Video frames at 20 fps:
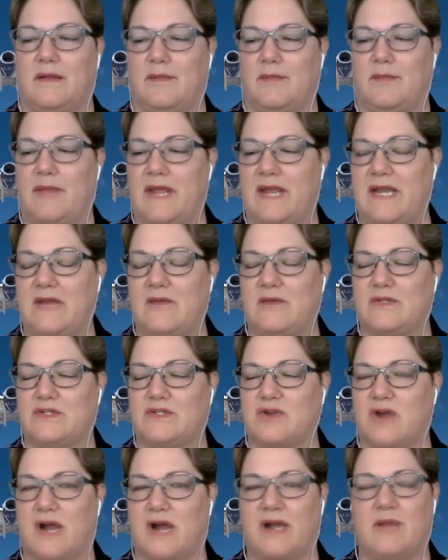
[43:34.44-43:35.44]
penny was
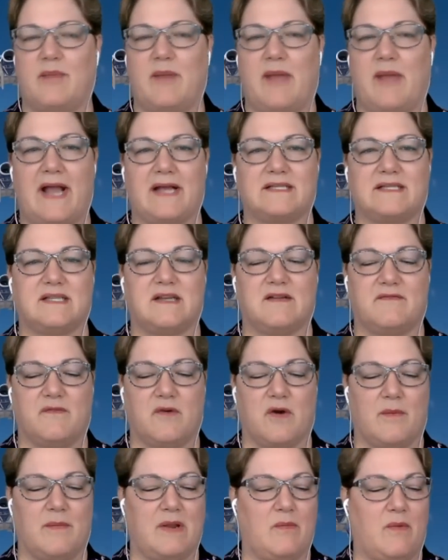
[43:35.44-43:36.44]
trying to pack stuff
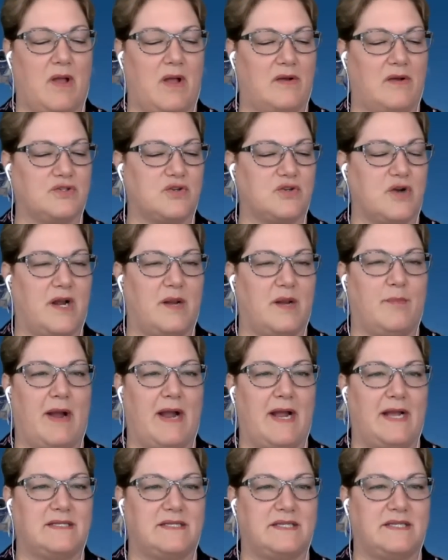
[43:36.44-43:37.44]
for me while i was trying to
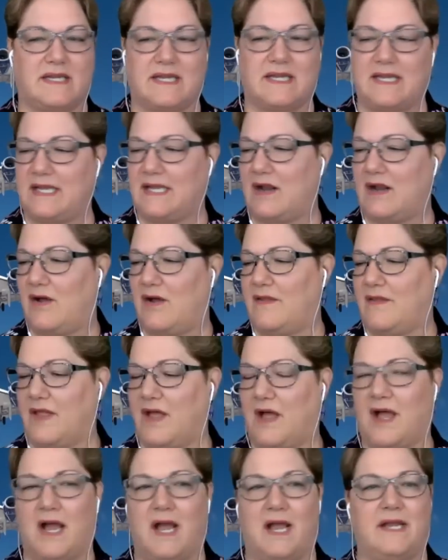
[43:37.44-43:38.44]
buy a ticket
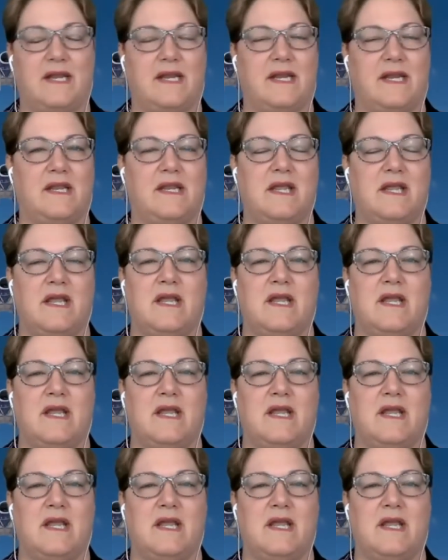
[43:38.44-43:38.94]
online and